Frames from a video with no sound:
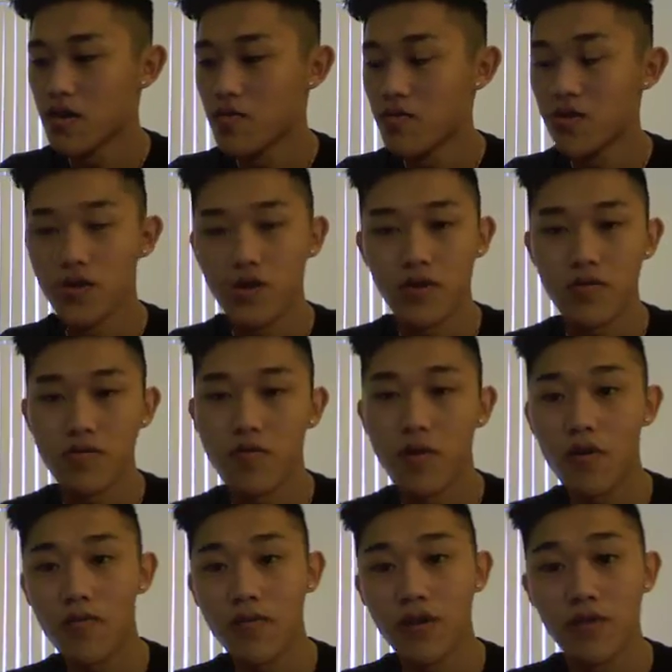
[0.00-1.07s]
which are
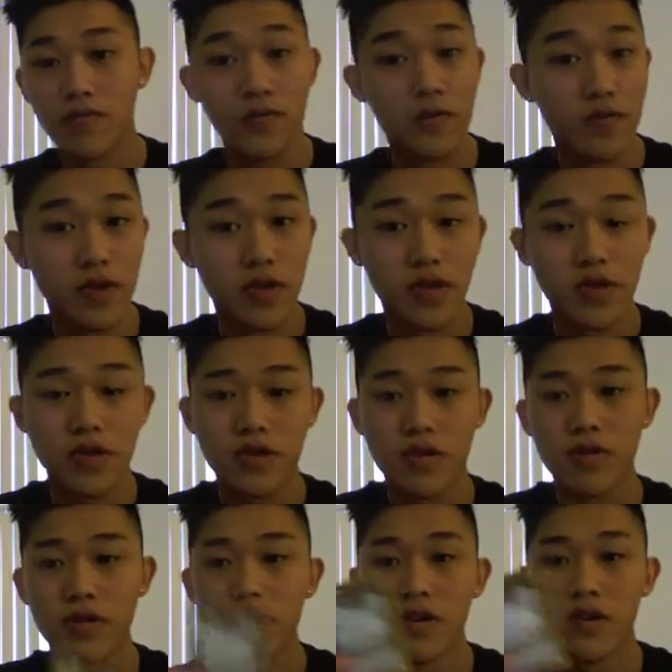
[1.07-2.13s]
problem solvers basically,
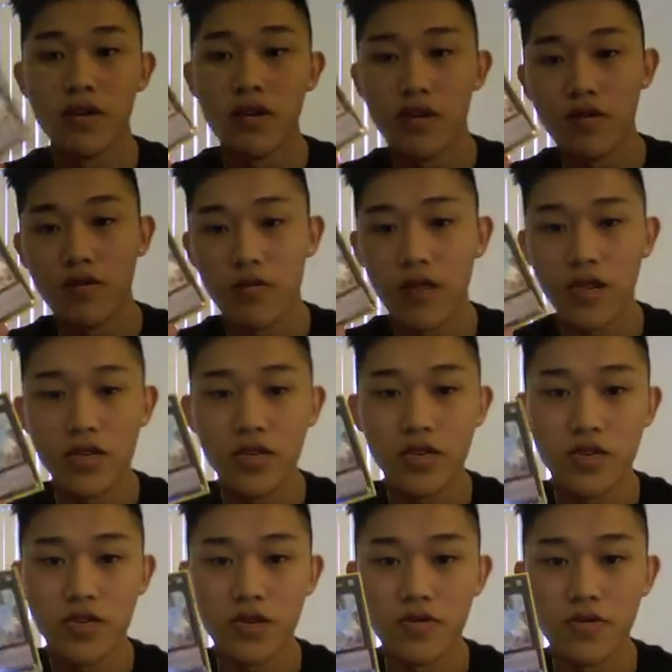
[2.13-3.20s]
called Lightning
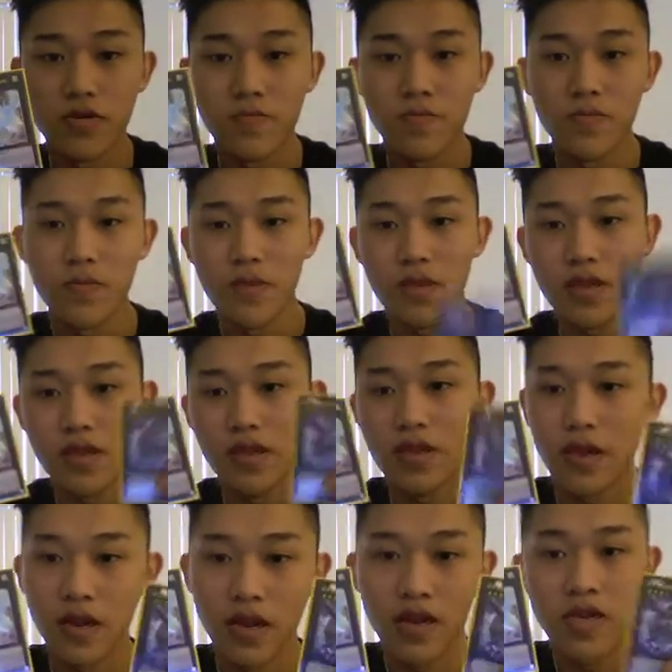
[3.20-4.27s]
Chidori
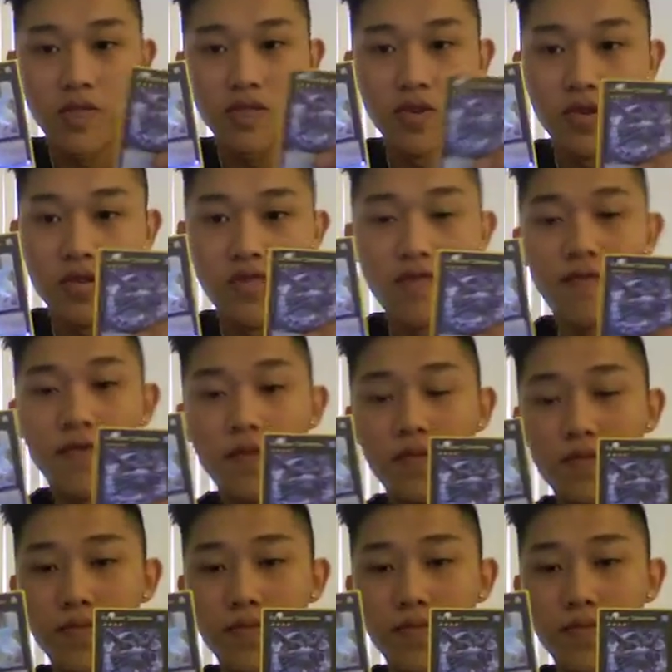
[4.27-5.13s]
and Ice Beast Zero Fine.